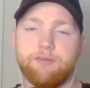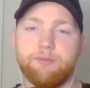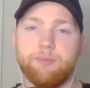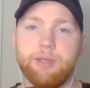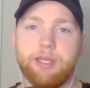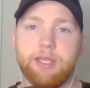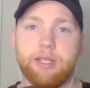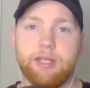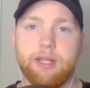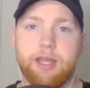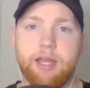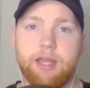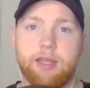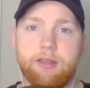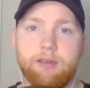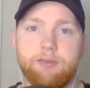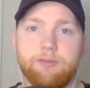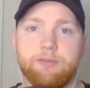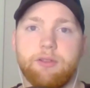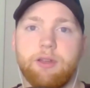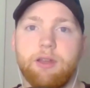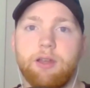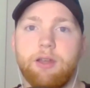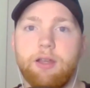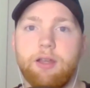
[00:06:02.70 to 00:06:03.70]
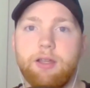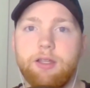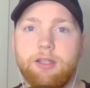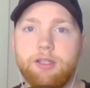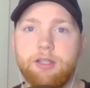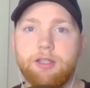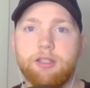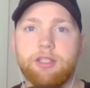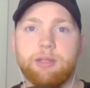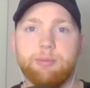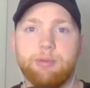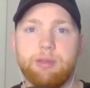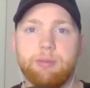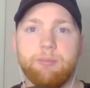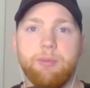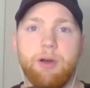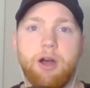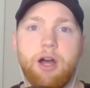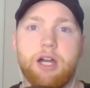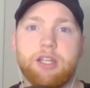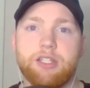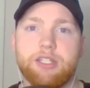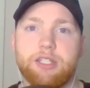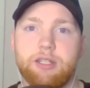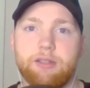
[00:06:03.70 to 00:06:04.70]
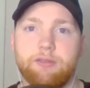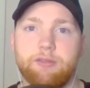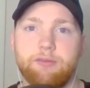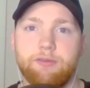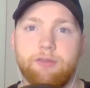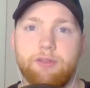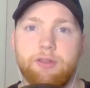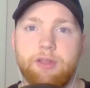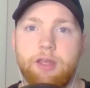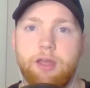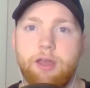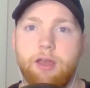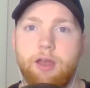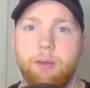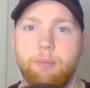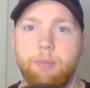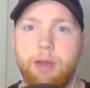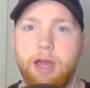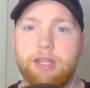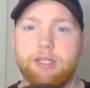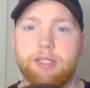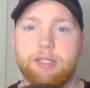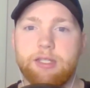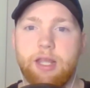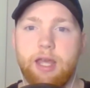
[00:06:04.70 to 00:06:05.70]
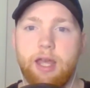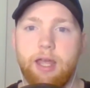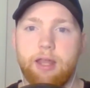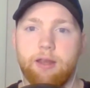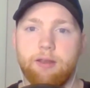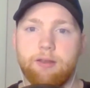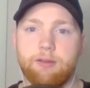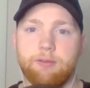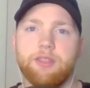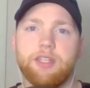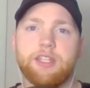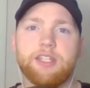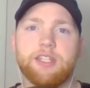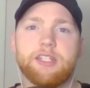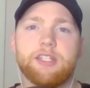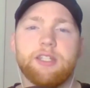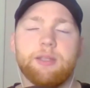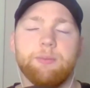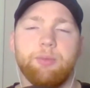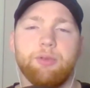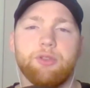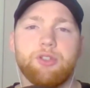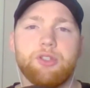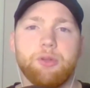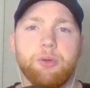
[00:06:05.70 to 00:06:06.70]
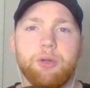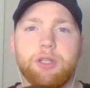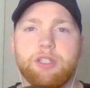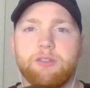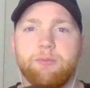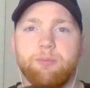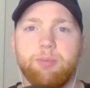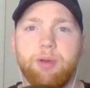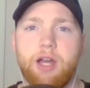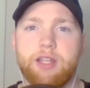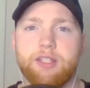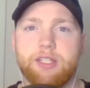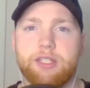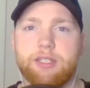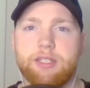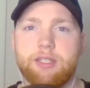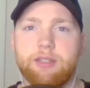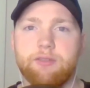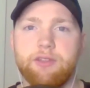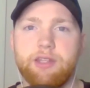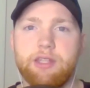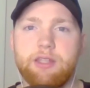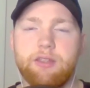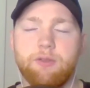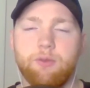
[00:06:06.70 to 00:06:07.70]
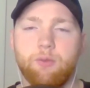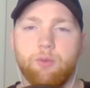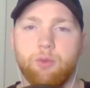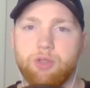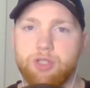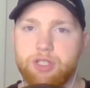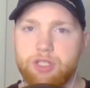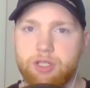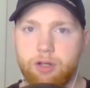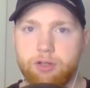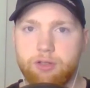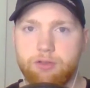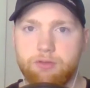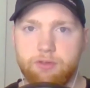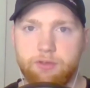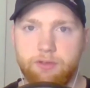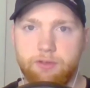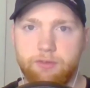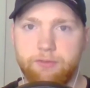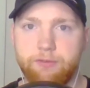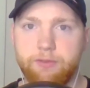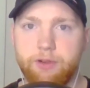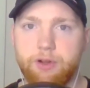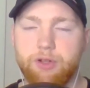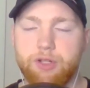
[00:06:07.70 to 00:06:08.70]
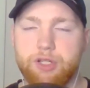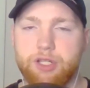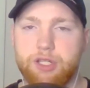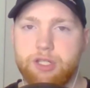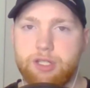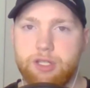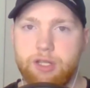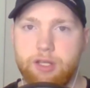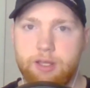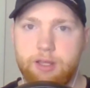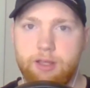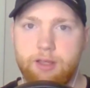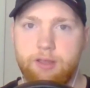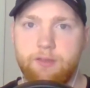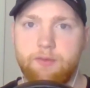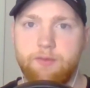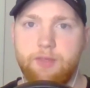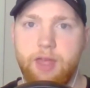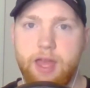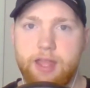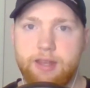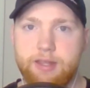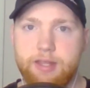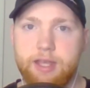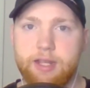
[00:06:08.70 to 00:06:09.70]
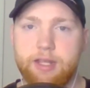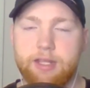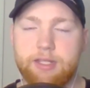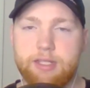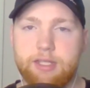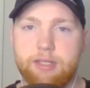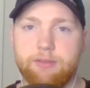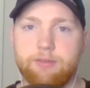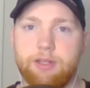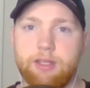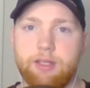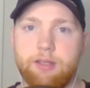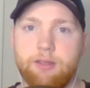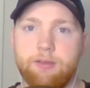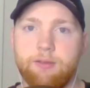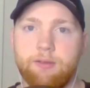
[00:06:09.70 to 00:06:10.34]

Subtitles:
being negative, to be positive. Imagine that. This simple choice of positivity will start to reverse that negativity.